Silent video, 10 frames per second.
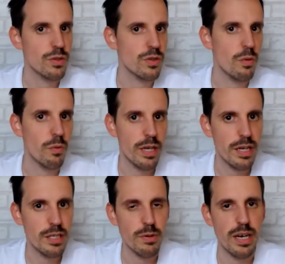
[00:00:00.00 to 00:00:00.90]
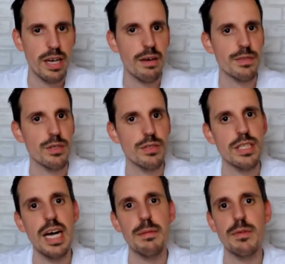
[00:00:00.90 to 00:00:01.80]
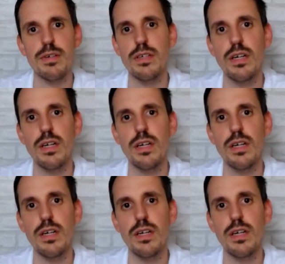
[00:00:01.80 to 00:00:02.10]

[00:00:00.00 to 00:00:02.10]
on weekends when I have some time or